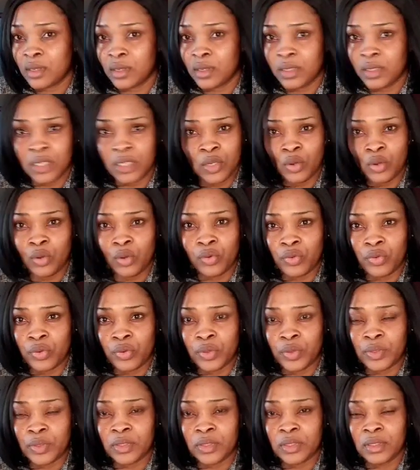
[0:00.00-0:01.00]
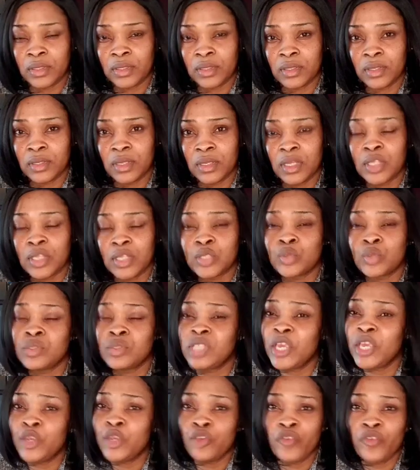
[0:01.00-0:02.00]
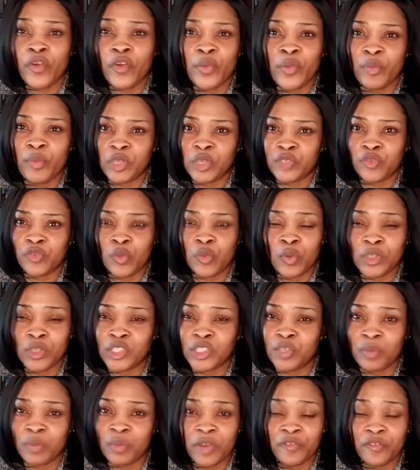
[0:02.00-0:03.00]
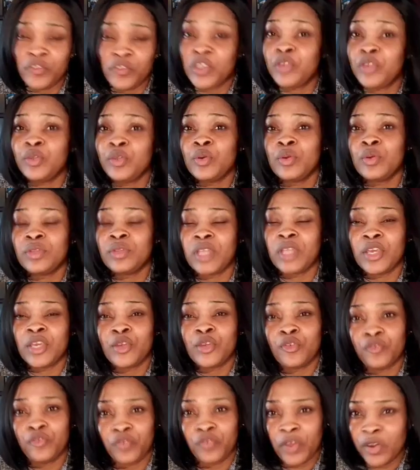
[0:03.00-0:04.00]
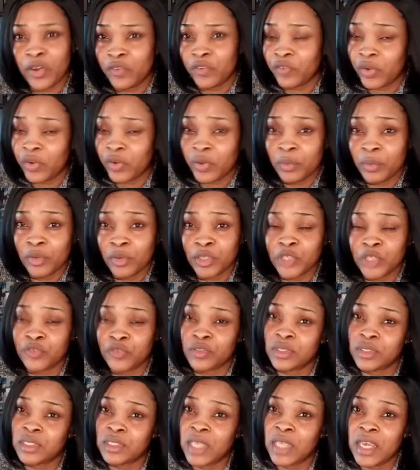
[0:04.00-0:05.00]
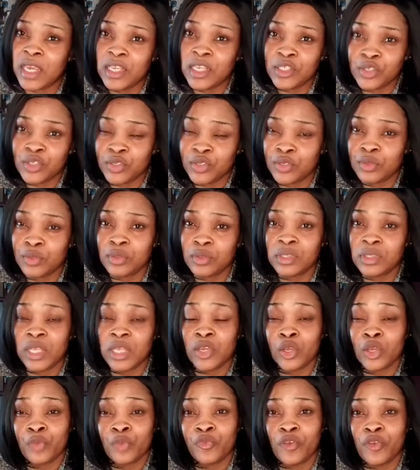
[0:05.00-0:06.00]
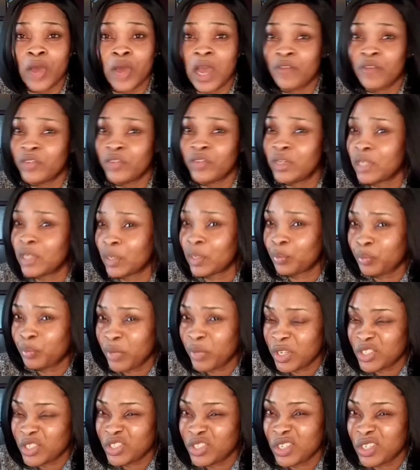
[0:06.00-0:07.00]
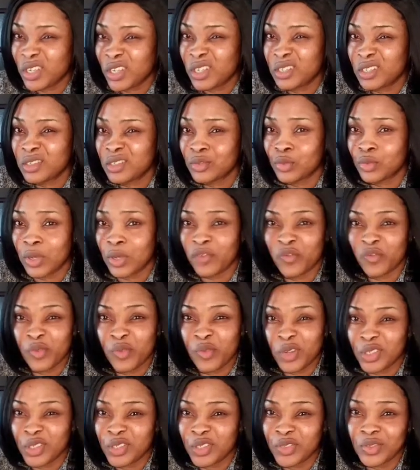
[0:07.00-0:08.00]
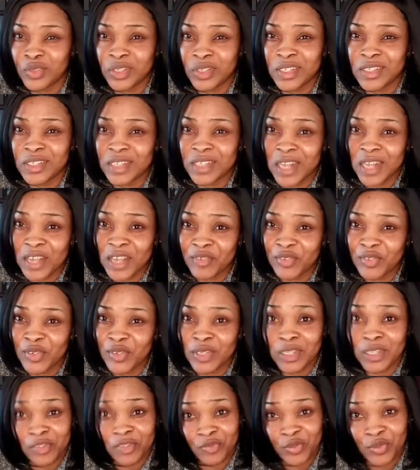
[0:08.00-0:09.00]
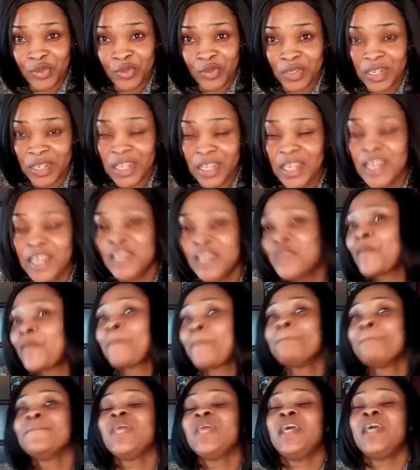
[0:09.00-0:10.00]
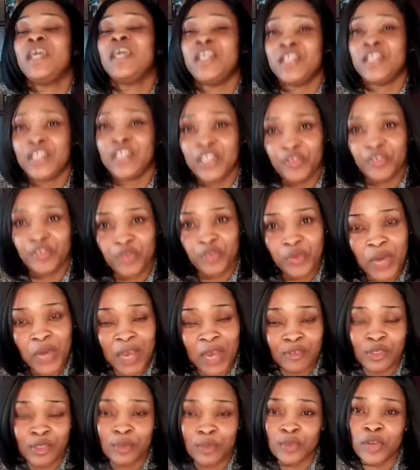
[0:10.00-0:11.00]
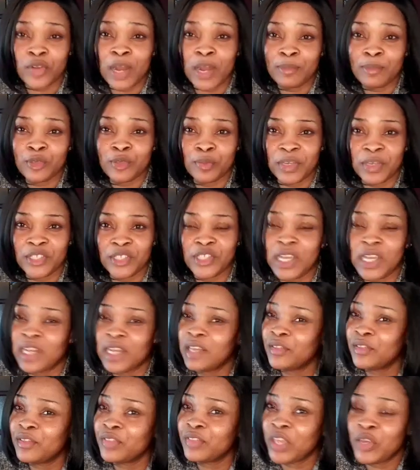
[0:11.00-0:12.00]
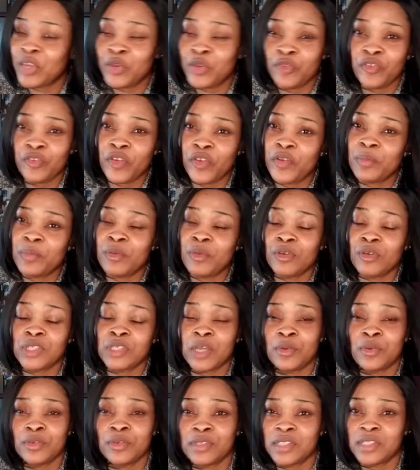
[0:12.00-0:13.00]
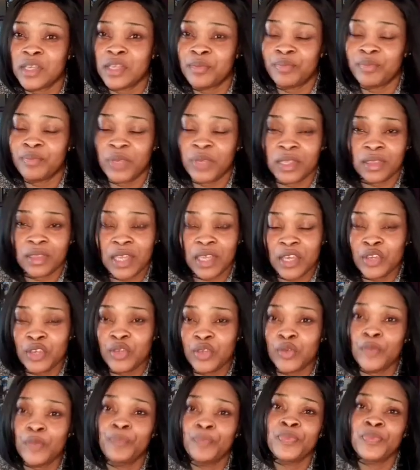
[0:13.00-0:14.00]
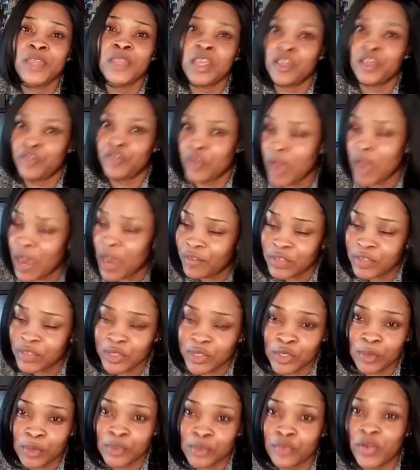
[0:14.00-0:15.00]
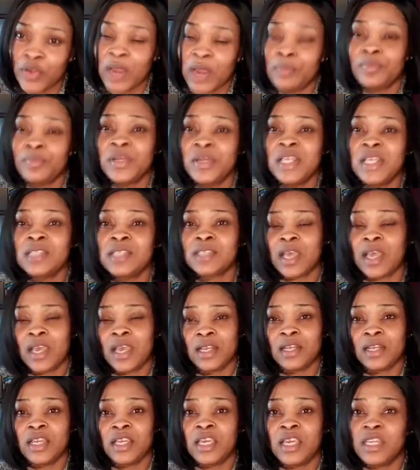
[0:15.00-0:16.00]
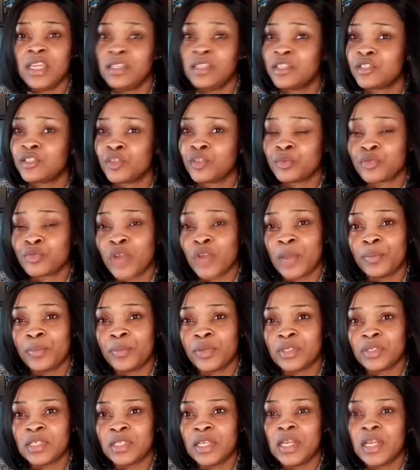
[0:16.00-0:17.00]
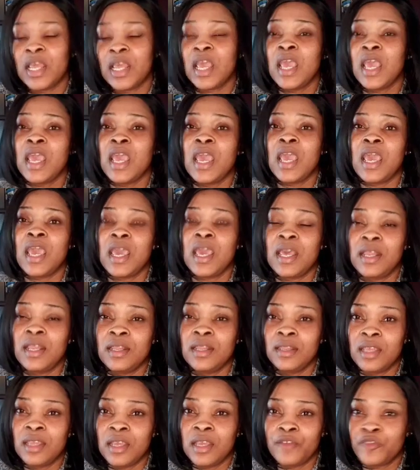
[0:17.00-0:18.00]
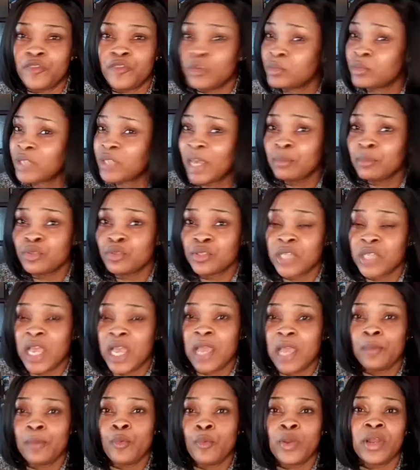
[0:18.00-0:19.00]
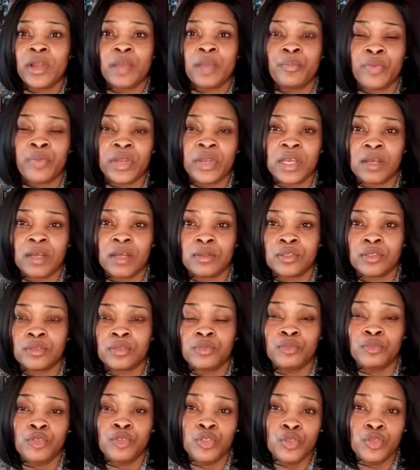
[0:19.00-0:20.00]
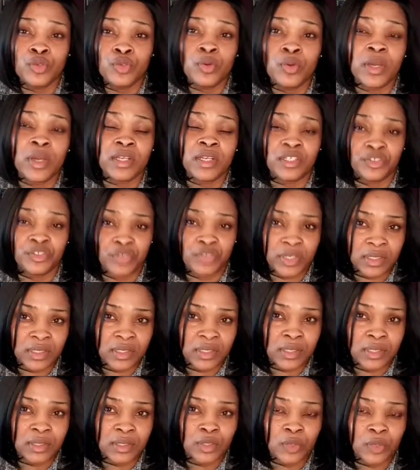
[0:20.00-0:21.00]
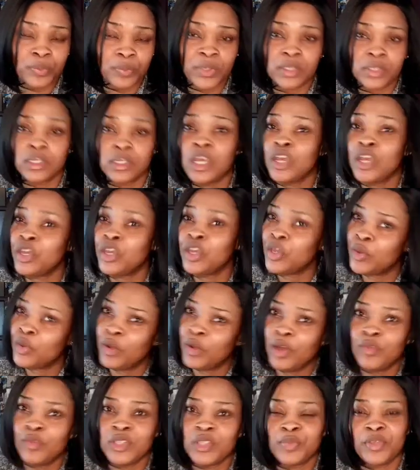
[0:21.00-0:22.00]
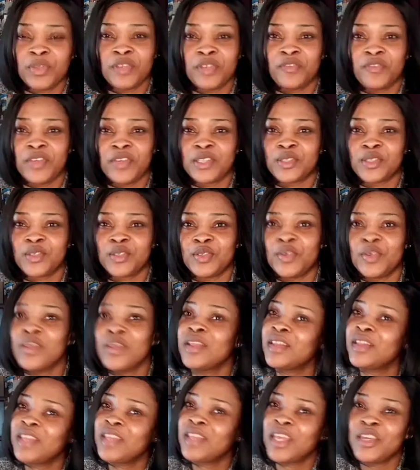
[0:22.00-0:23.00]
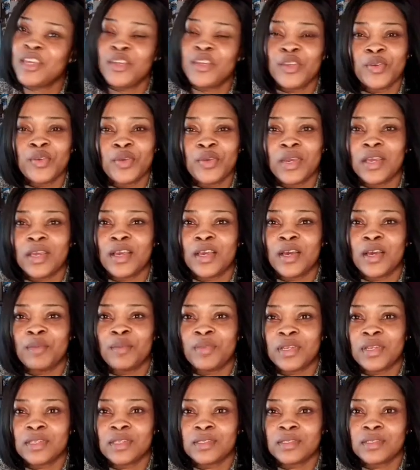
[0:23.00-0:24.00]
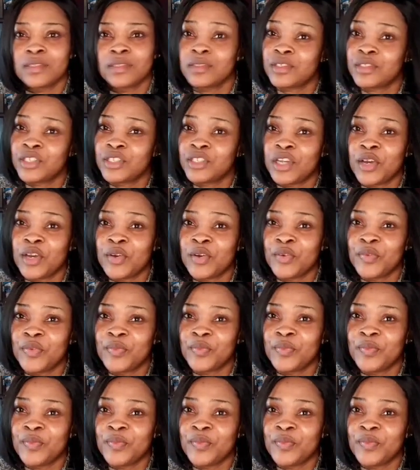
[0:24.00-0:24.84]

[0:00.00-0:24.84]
in the long run. So thank you very much for watching my video. Thank you very much for staying tuned. Thank you for having that patience to have watched to this level, if you did. And if you have subscribed to my channel, thank you very much. I want to say a big thank you. If you haven't subscribed, please kindly hit the subscribe button. And then from time to time, when I bring out new and interesting topics, you'll always be the first to know. Thank you and God bless. Ciao.